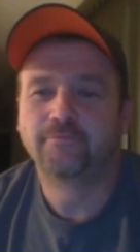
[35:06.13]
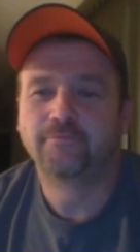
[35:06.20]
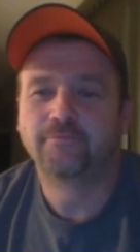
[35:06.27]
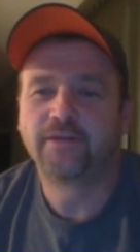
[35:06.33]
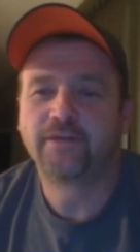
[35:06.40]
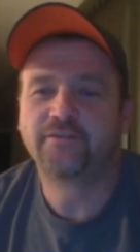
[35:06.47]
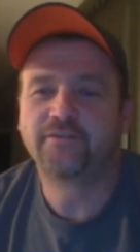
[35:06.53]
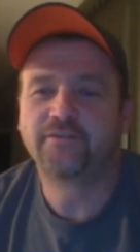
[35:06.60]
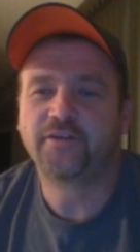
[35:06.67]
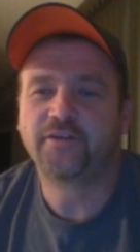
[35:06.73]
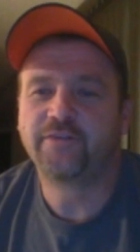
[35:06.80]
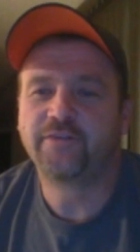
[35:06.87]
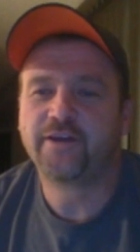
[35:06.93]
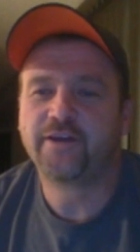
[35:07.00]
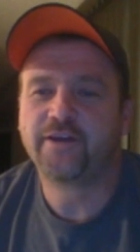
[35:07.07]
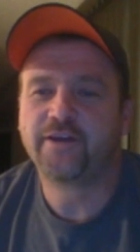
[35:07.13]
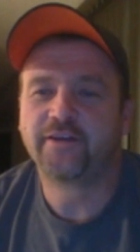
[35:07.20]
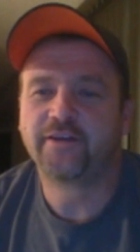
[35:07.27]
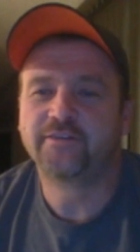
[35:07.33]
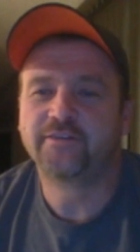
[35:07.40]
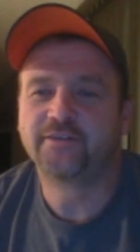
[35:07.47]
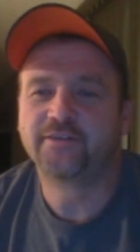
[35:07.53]
Minus 13
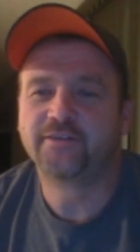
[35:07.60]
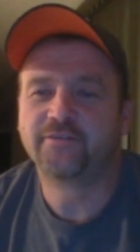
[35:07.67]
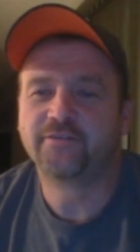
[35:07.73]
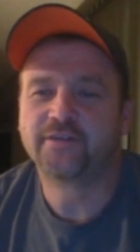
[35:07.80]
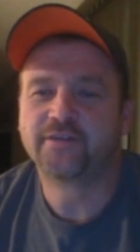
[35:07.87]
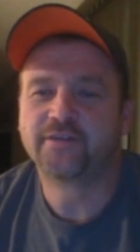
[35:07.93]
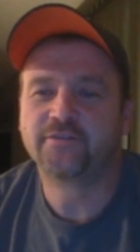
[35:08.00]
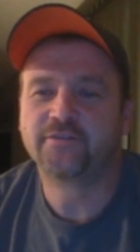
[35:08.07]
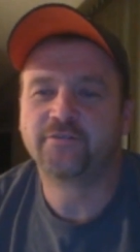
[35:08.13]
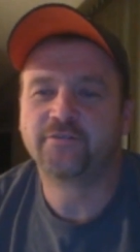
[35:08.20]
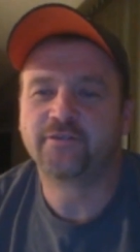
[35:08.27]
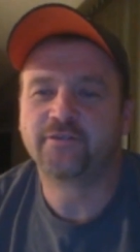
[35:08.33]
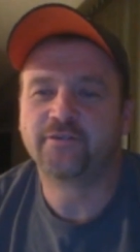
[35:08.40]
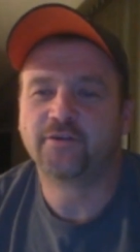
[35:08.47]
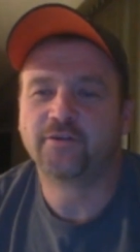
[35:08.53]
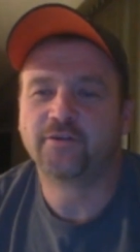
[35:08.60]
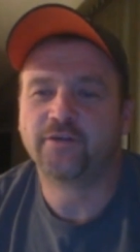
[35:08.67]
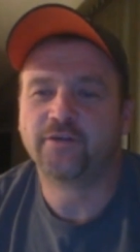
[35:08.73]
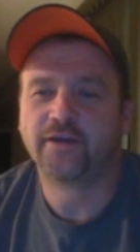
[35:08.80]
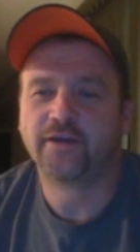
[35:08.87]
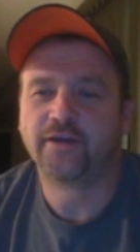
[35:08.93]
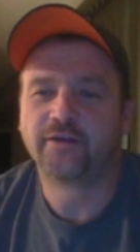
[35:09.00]
Fahrenheit in south central North
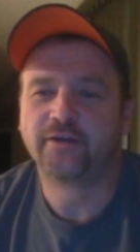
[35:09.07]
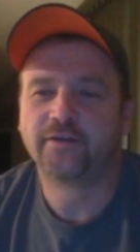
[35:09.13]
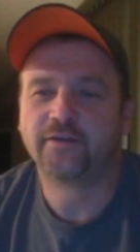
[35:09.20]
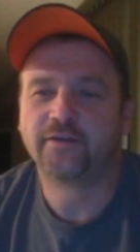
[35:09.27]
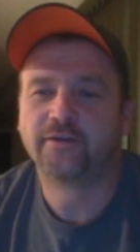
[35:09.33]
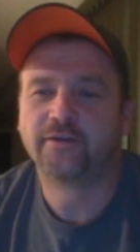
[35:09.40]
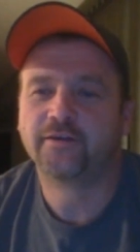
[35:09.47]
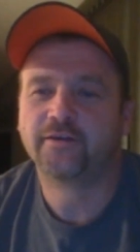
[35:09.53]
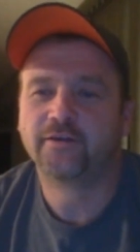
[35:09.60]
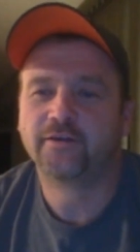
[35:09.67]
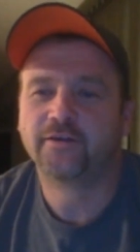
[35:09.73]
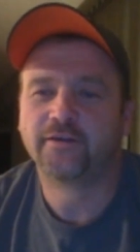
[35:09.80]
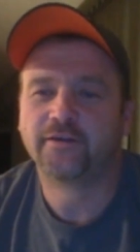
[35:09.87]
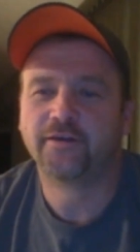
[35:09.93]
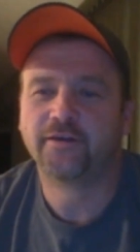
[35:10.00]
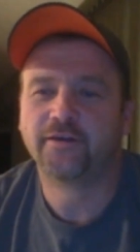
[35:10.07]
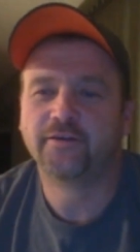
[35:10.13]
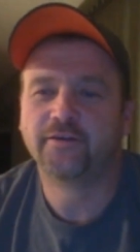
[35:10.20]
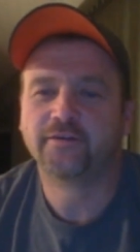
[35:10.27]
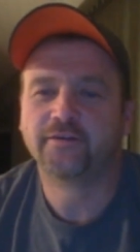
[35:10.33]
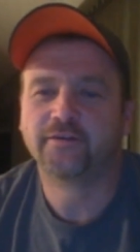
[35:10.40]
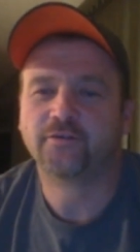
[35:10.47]
Dakota. Yeah,
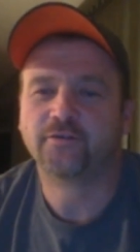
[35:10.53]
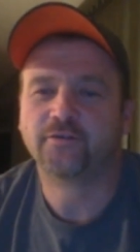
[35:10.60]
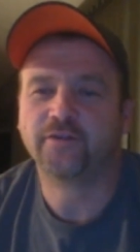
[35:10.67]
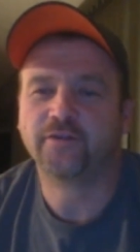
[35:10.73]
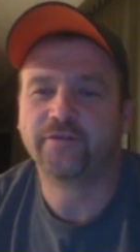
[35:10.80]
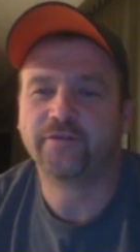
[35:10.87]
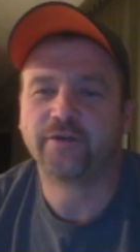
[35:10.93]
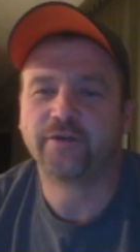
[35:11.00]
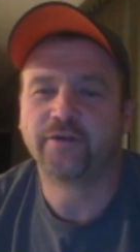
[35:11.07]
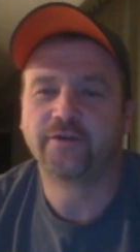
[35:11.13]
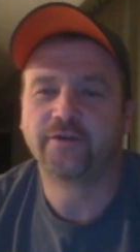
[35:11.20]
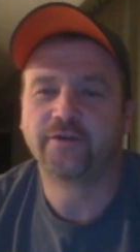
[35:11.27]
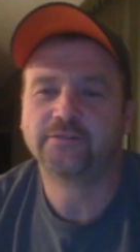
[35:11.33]
it's cold everywhere.